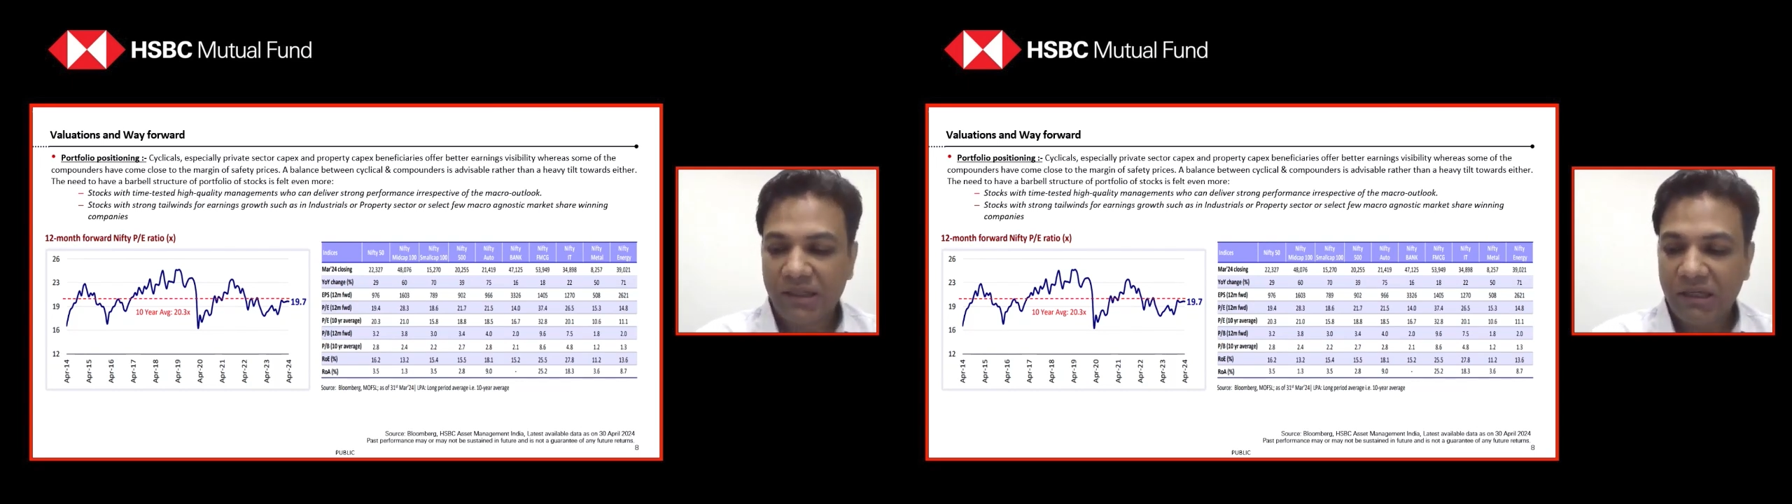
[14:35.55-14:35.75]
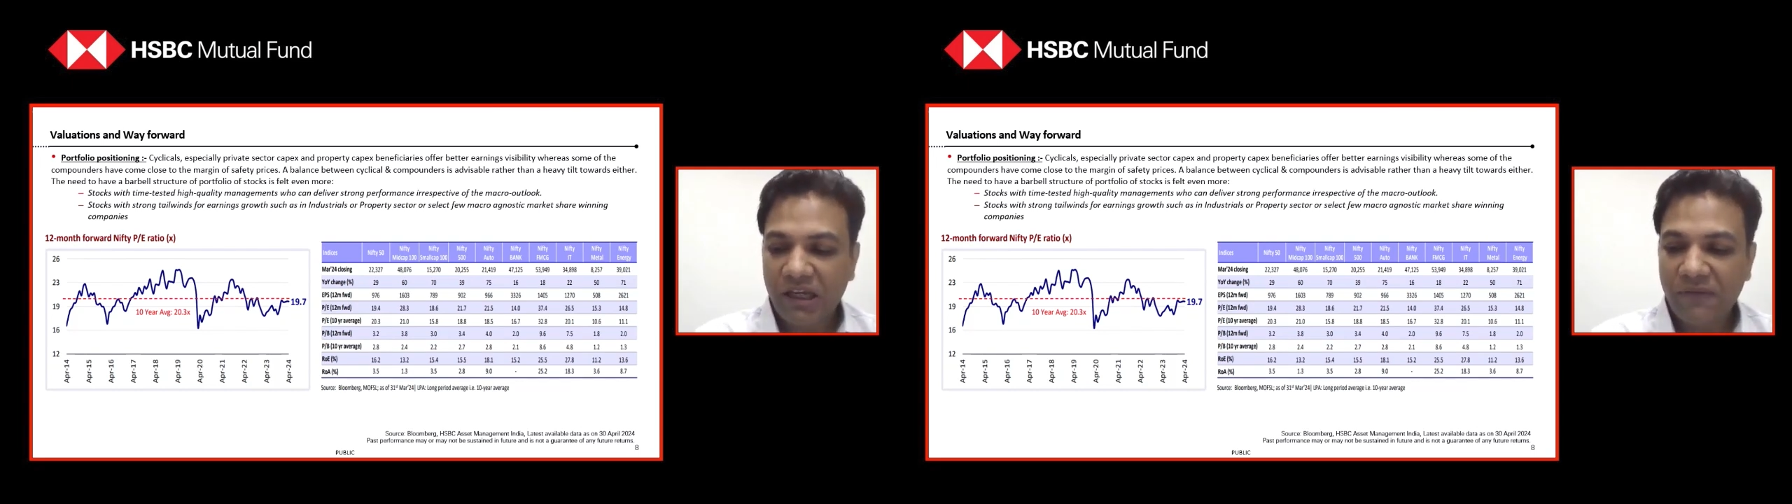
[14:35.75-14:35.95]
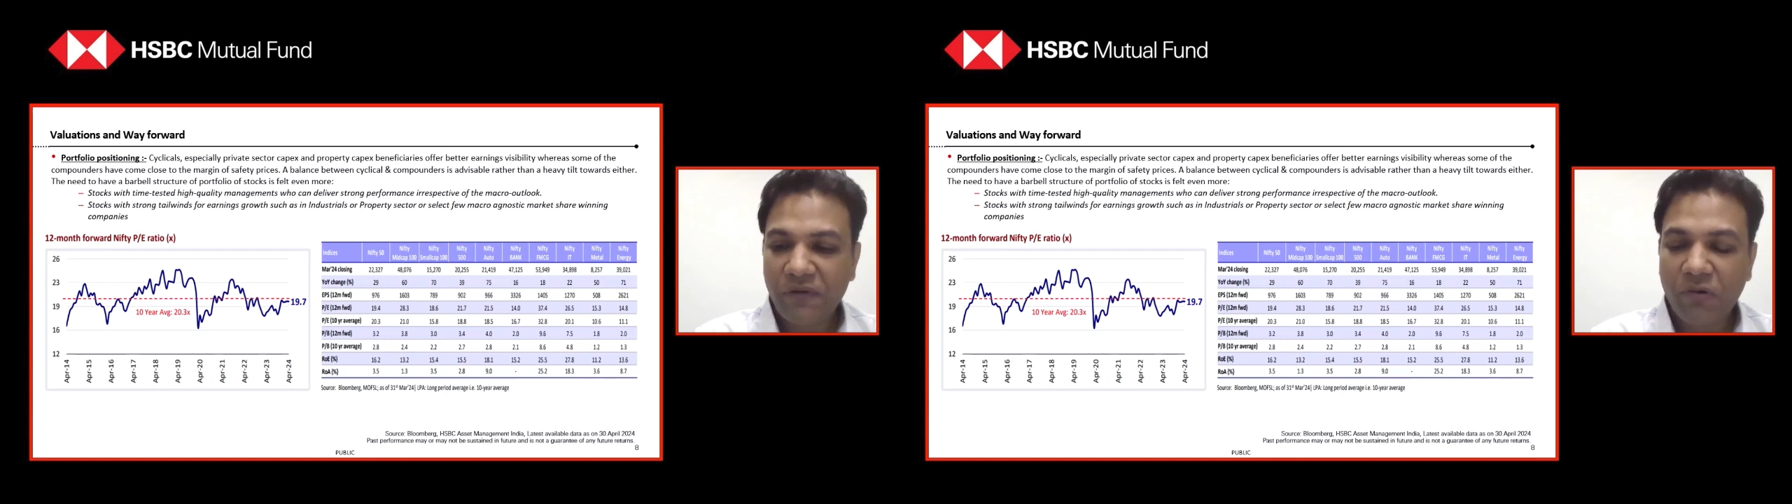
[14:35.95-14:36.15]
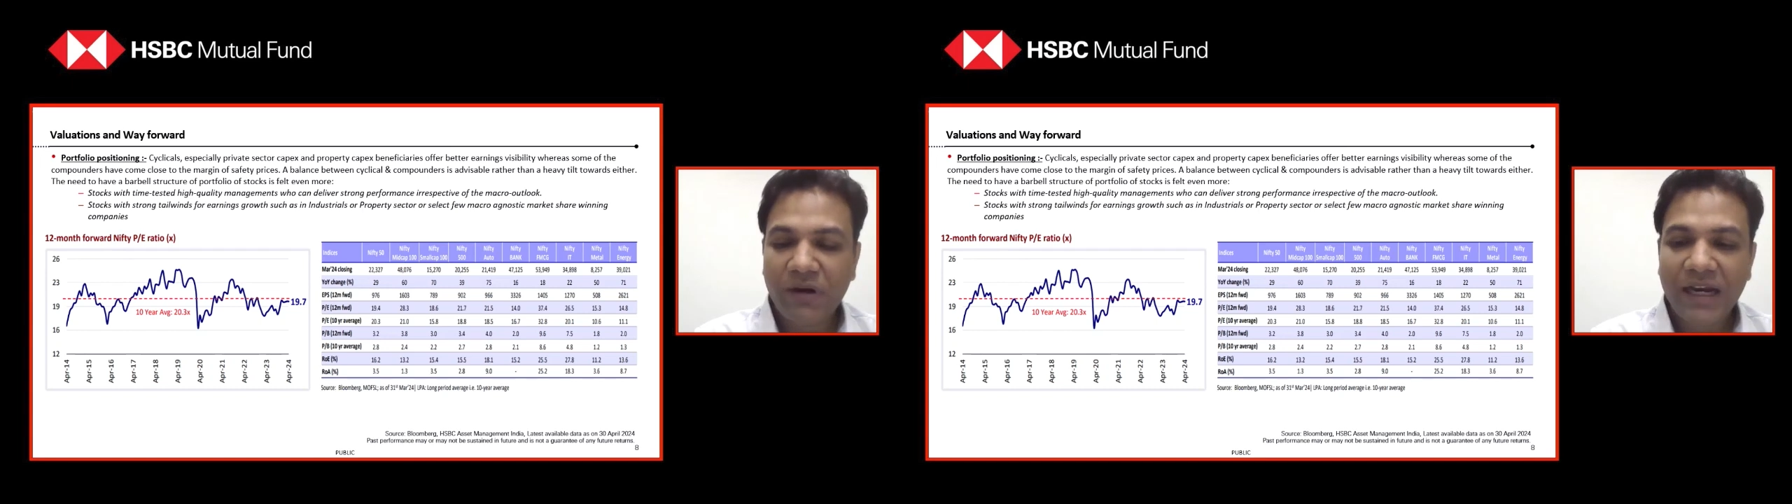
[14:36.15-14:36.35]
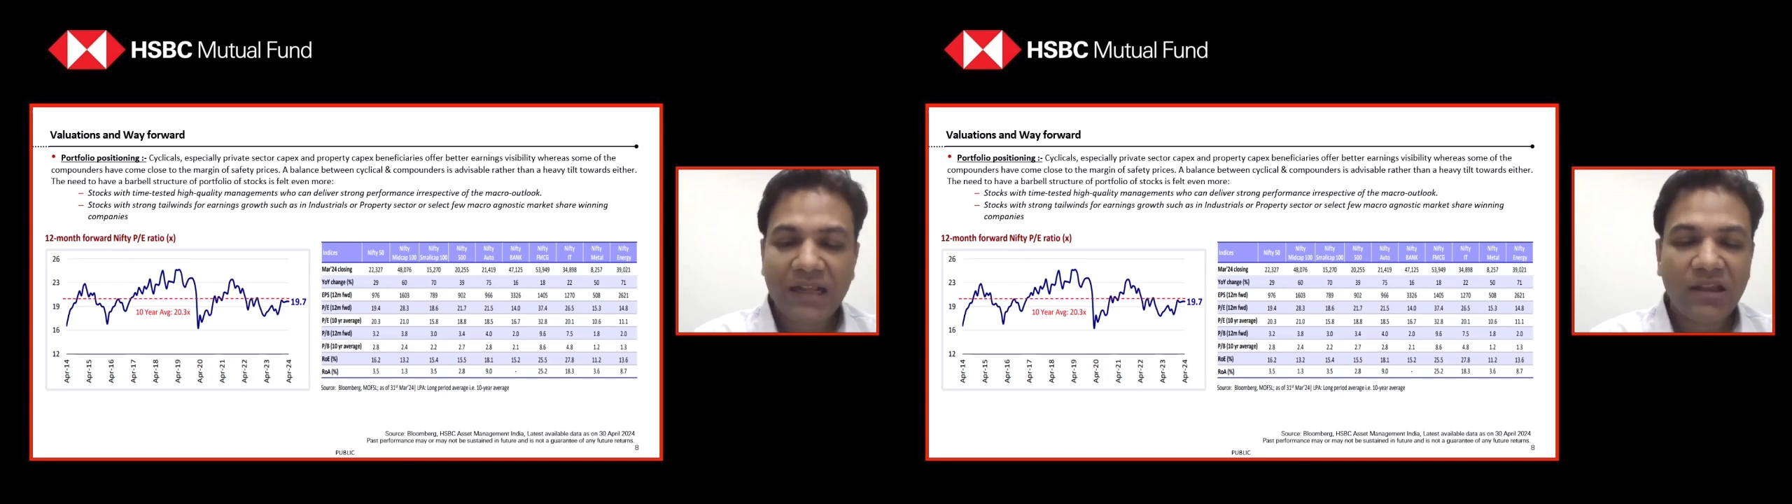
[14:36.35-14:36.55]
If you look
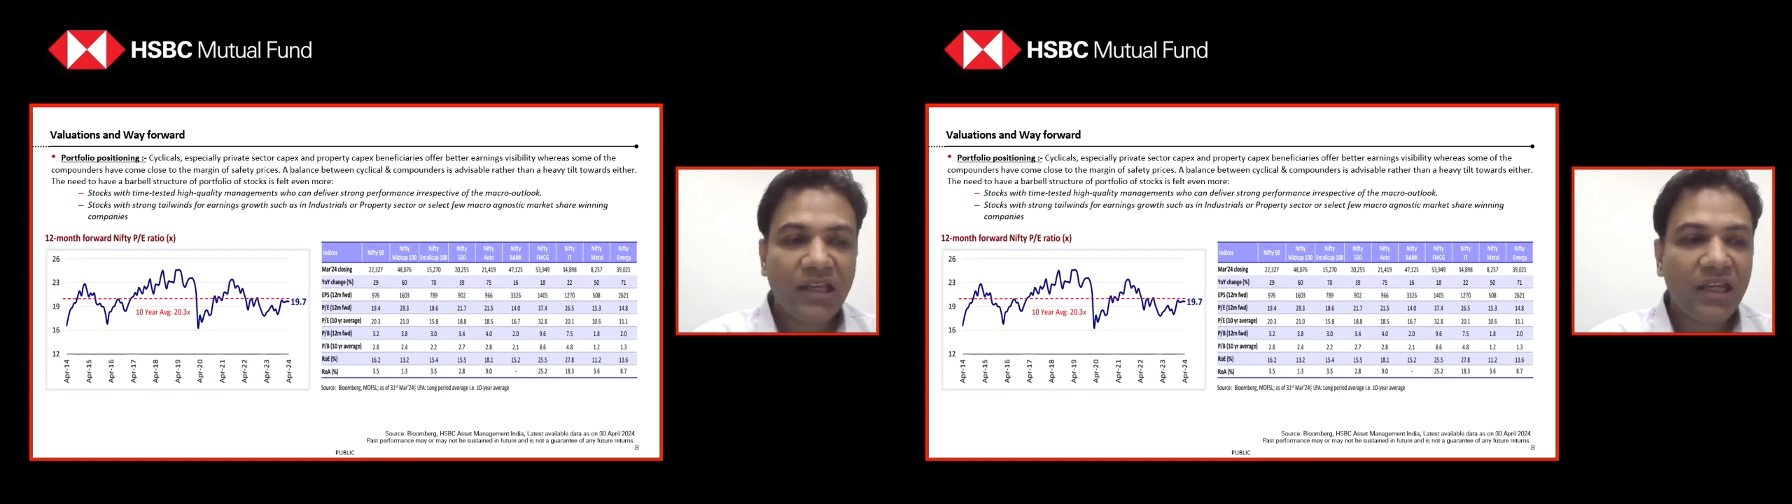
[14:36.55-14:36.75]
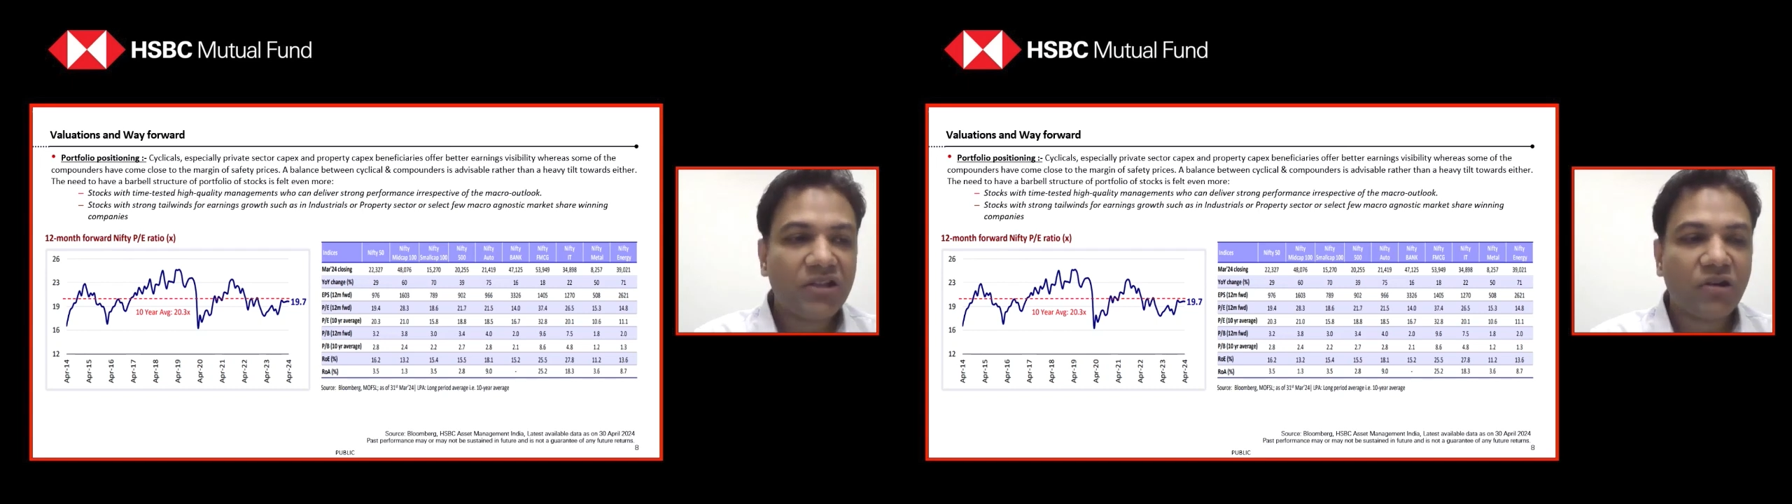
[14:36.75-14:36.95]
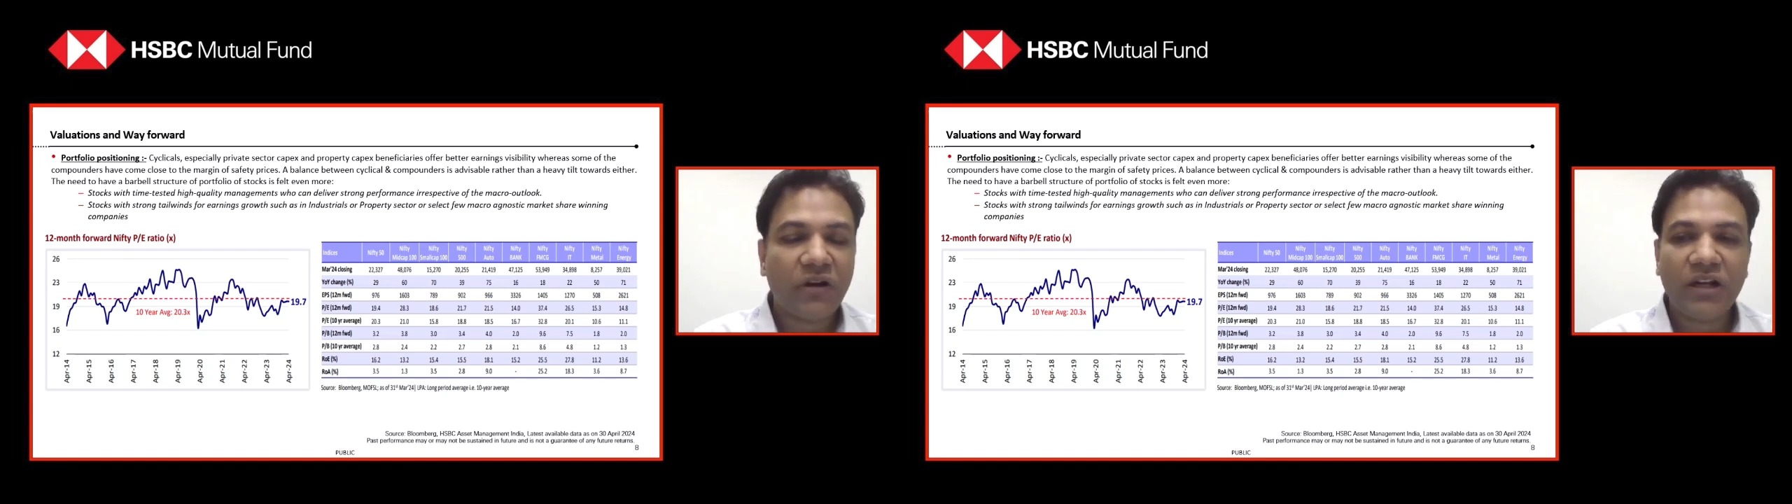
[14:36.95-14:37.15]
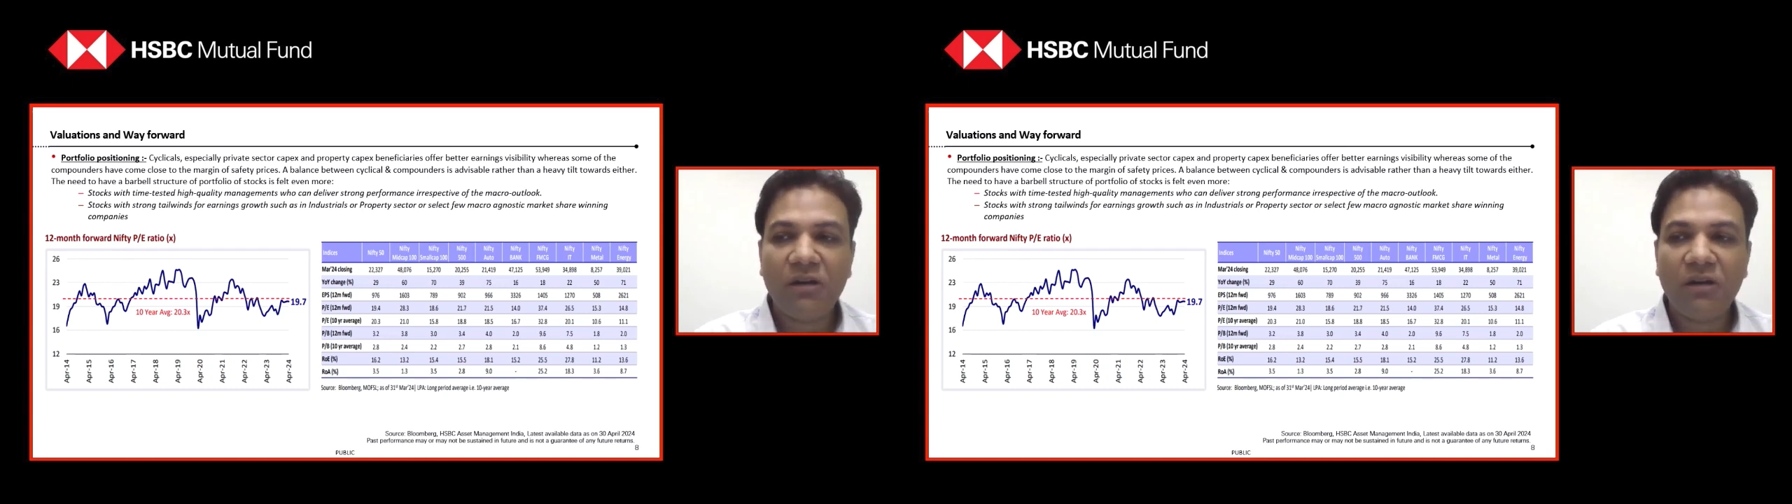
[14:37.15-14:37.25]
at the historical